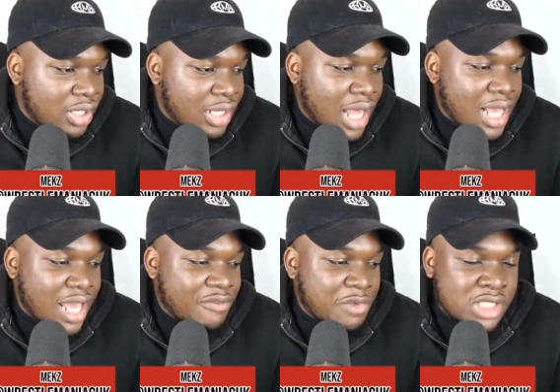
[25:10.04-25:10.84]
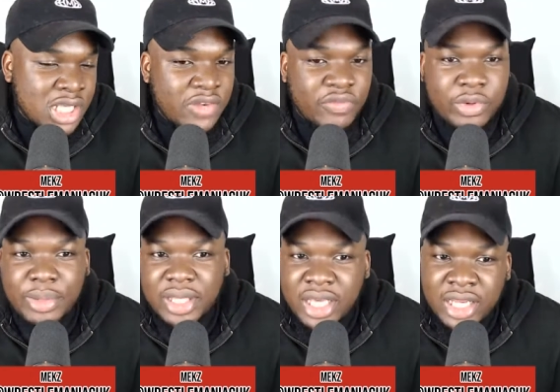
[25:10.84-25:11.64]
Like I've been saying from the
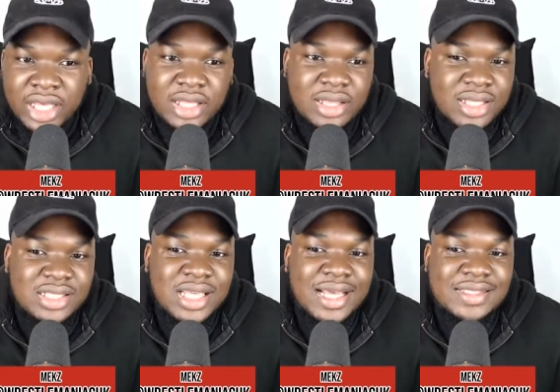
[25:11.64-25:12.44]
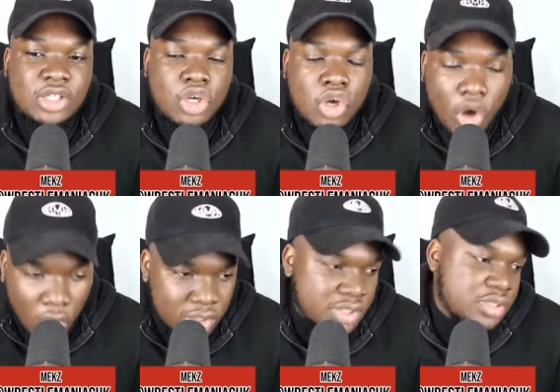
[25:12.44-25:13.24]
beginning, this has
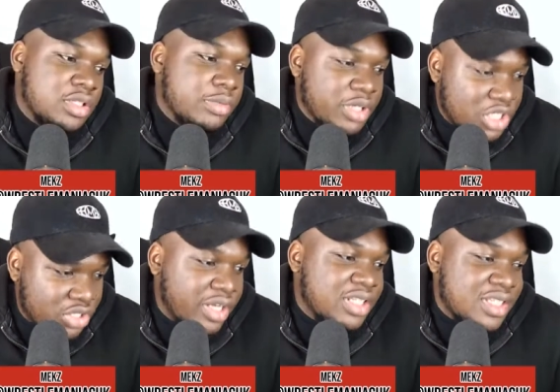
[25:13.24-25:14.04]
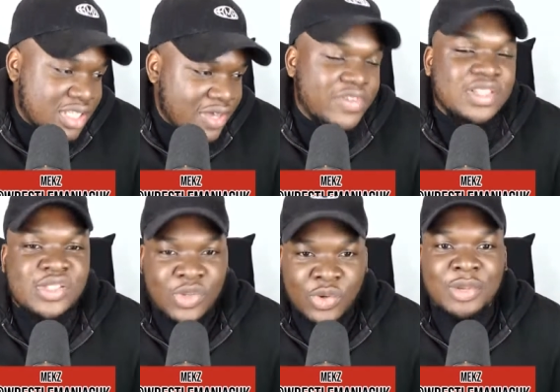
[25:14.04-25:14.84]
got to be Trent Seven's
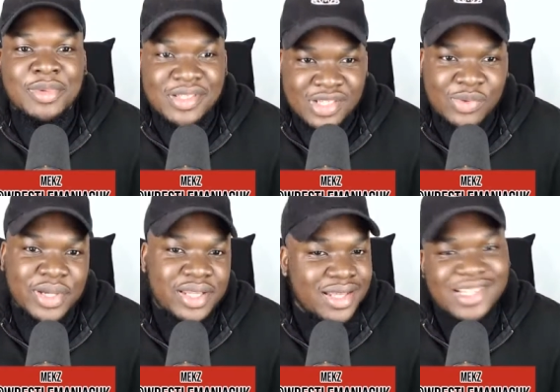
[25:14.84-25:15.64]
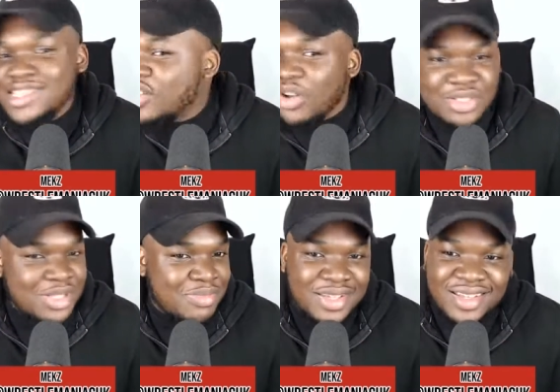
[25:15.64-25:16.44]
tournament to win. It's got to
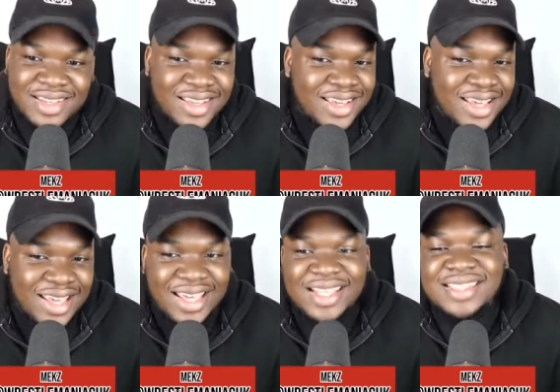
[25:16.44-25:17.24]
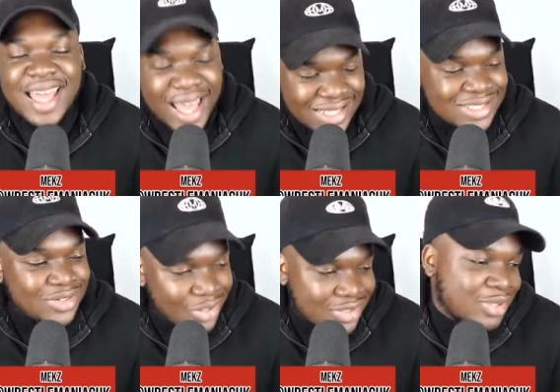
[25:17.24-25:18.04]
be. It has
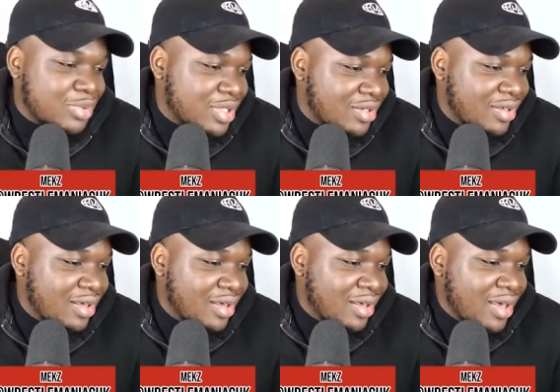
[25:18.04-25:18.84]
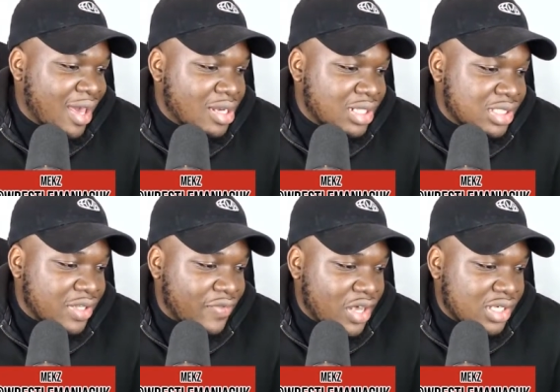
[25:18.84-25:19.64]
got to be. And this is the
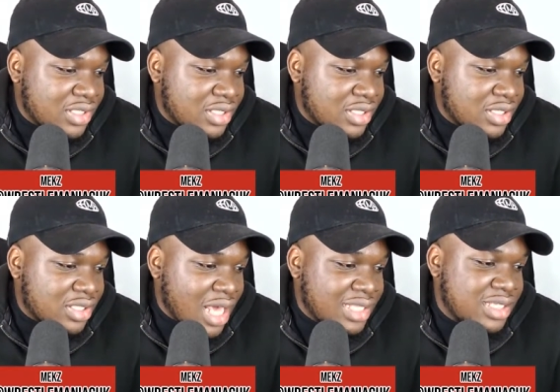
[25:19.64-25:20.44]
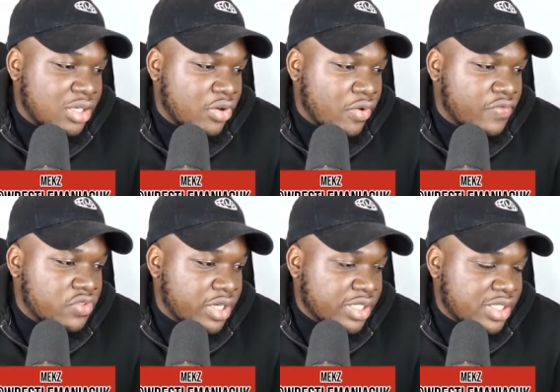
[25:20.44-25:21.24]
first sighting of
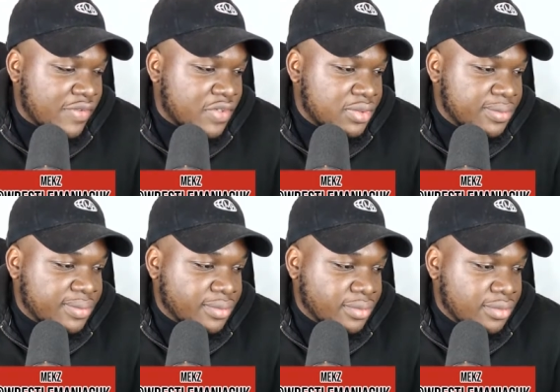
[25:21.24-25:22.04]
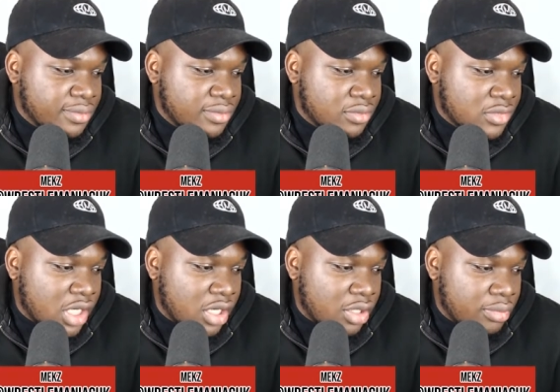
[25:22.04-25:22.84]
Trent Seven
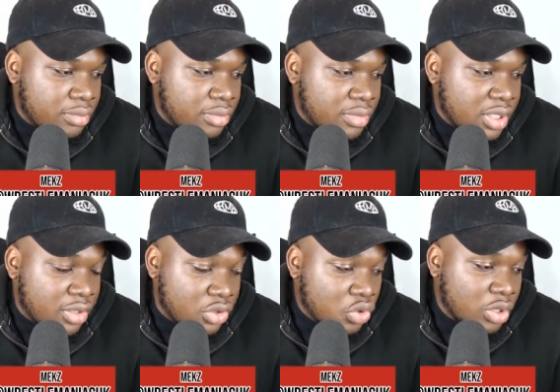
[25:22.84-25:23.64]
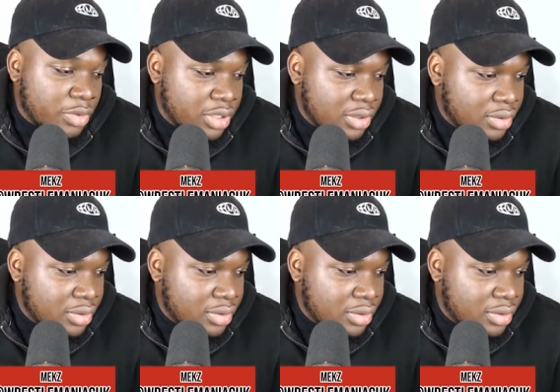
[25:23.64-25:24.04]
in the tournament.